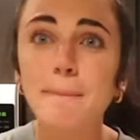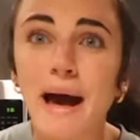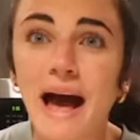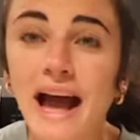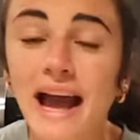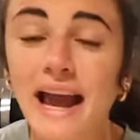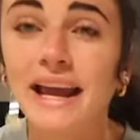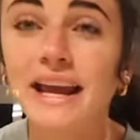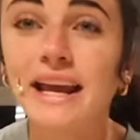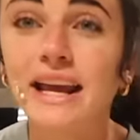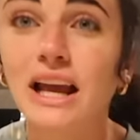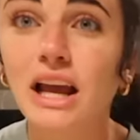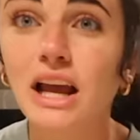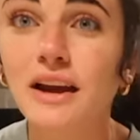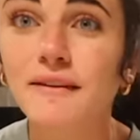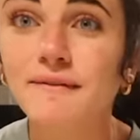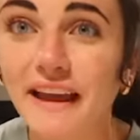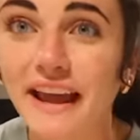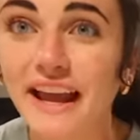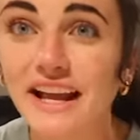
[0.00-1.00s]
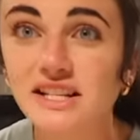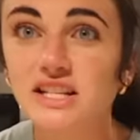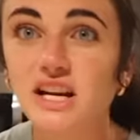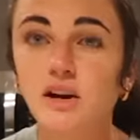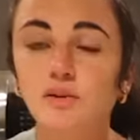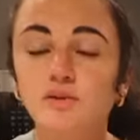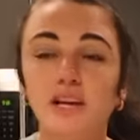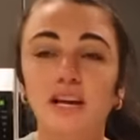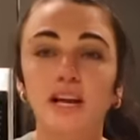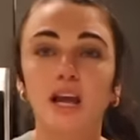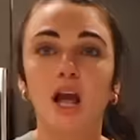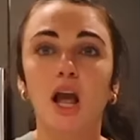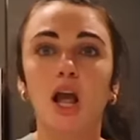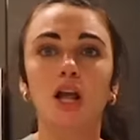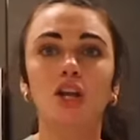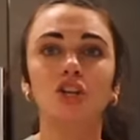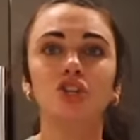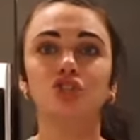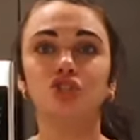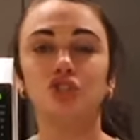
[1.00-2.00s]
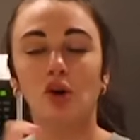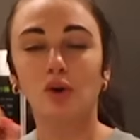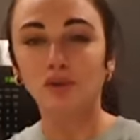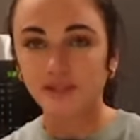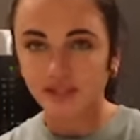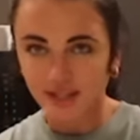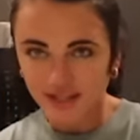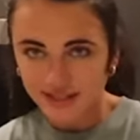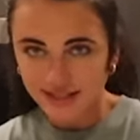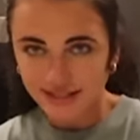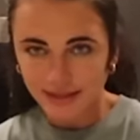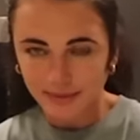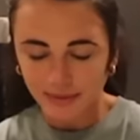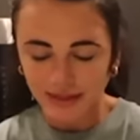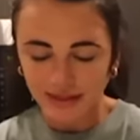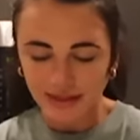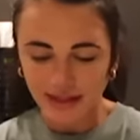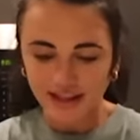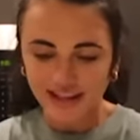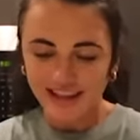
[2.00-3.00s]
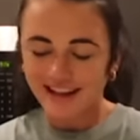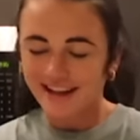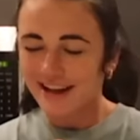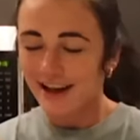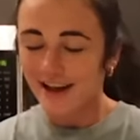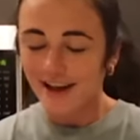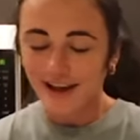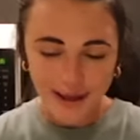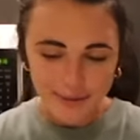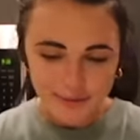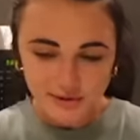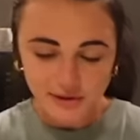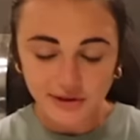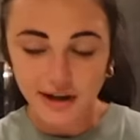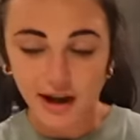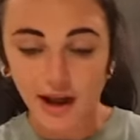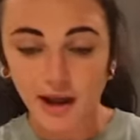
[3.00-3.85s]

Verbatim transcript: my fans. And I was like, don't talk to them like that. Like, absolutely